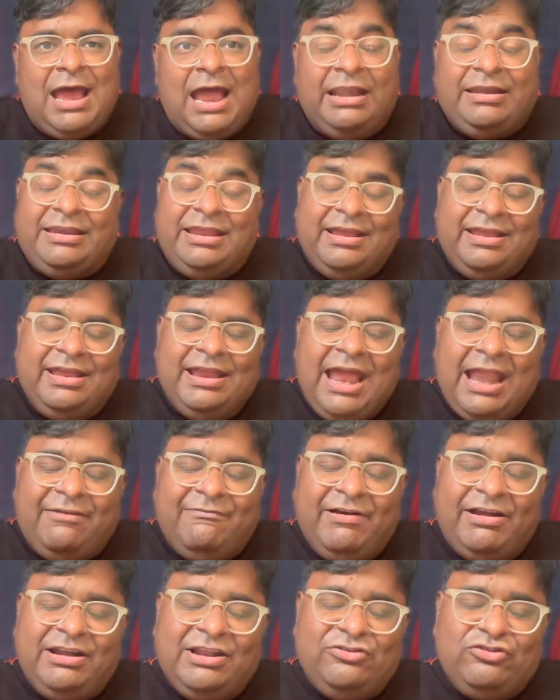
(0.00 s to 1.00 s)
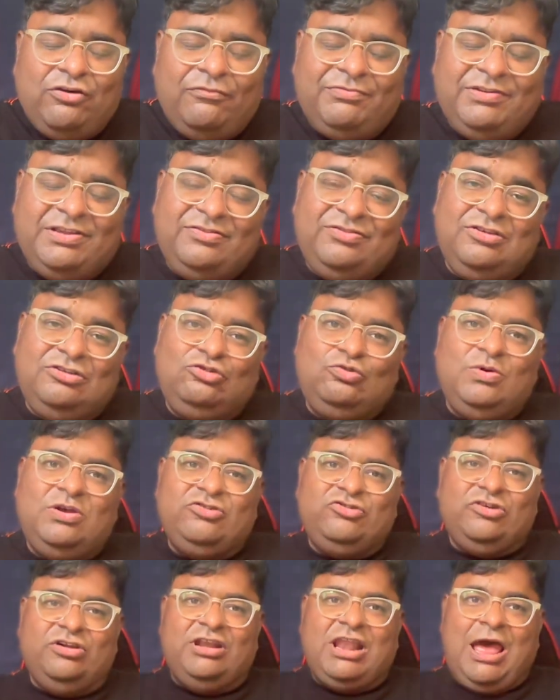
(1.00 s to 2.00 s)
And taking advantage of this
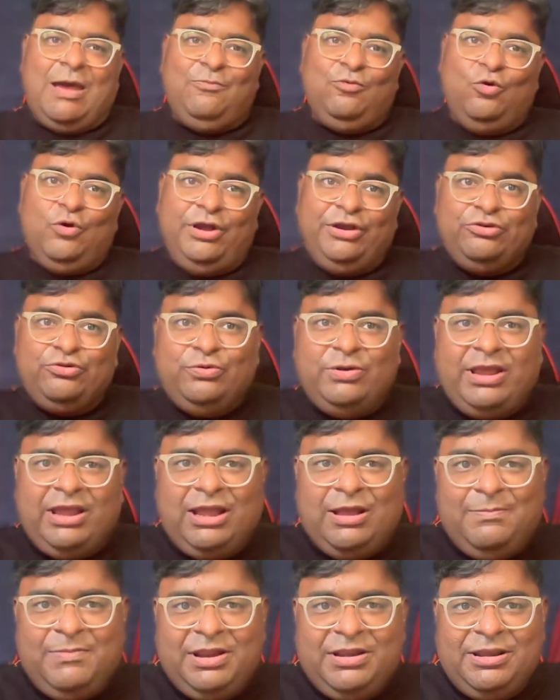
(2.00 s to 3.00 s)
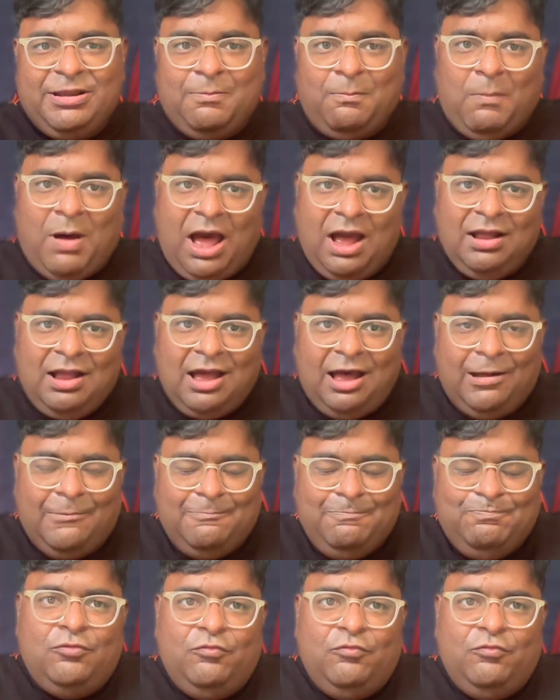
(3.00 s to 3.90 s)
situation, I'm going to recommend a manga,